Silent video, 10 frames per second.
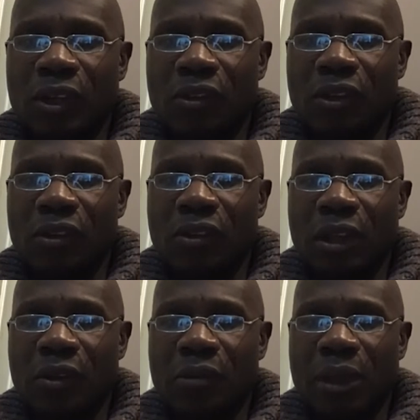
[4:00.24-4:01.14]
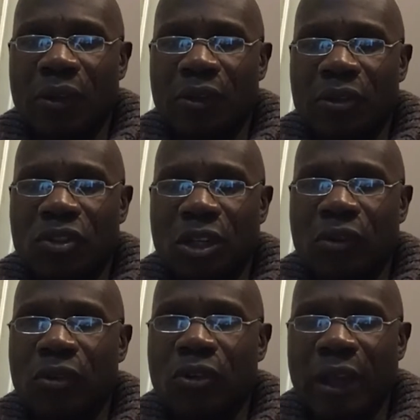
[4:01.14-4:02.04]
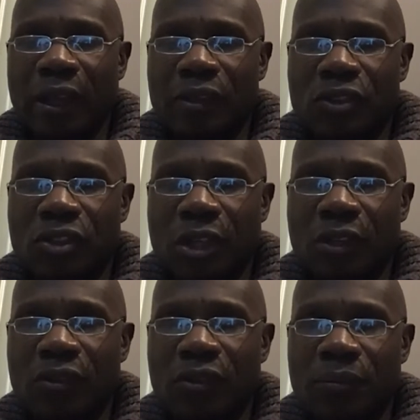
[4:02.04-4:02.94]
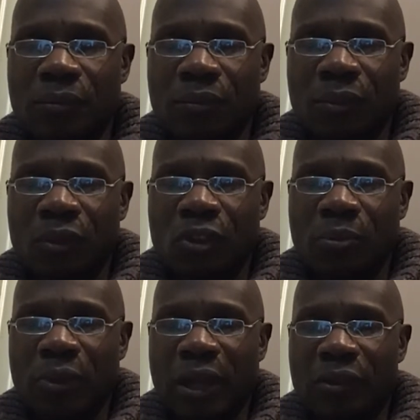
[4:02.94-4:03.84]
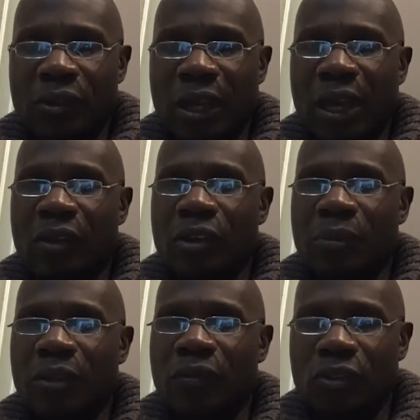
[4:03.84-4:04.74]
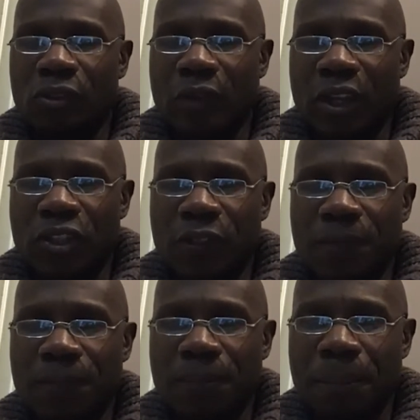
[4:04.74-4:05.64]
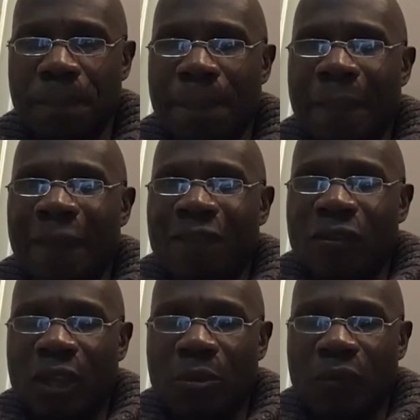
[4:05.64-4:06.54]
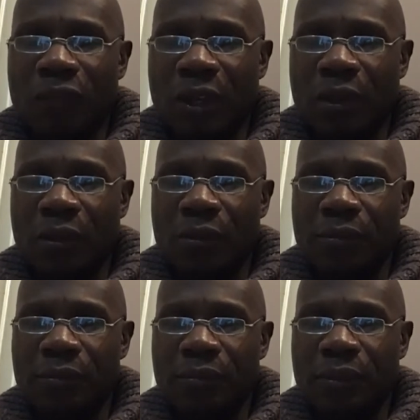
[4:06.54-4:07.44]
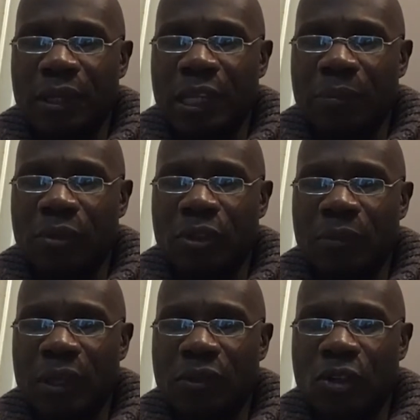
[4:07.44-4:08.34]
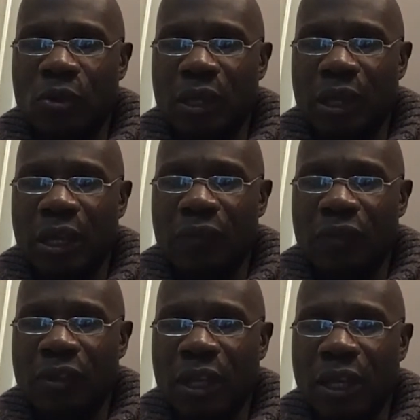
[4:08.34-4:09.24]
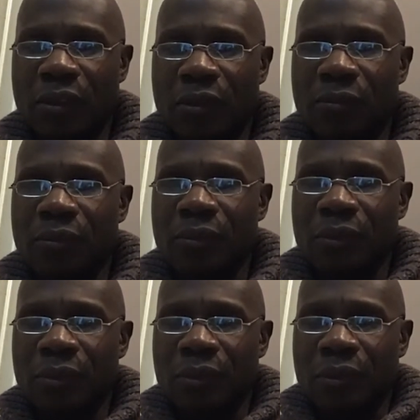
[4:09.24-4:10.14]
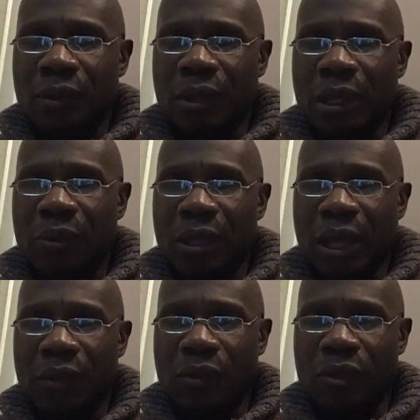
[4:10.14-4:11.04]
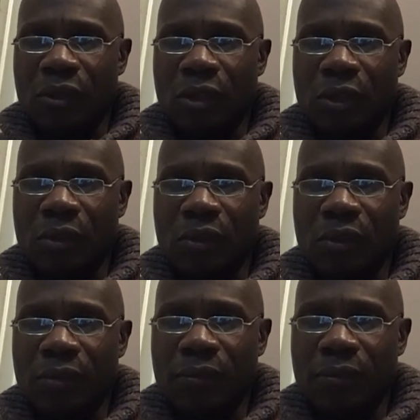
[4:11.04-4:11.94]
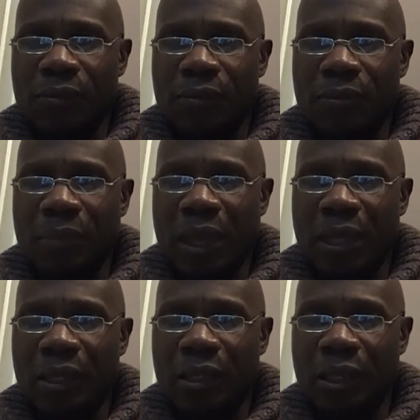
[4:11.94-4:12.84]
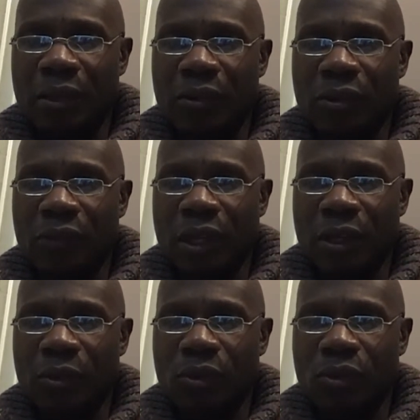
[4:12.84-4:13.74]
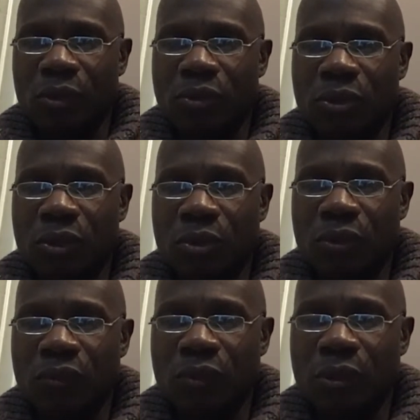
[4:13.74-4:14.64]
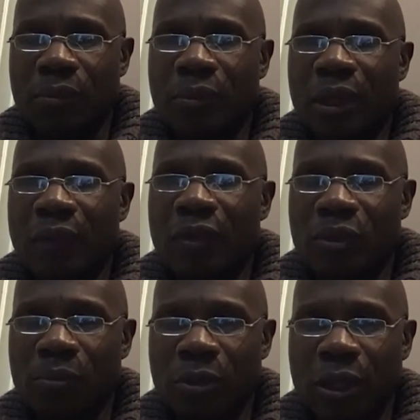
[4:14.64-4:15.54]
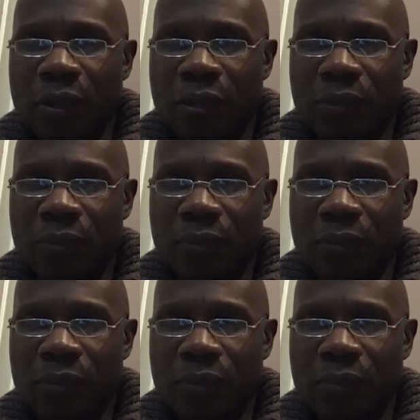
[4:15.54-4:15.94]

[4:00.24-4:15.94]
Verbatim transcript: the residents down at Maryland General crack his chest to practice the alchemy of resurrection. They will fail, unable to make the quick out of the dead, and I will gather his clothes, baggy layers of ghetto soldier uniform heavy with blood,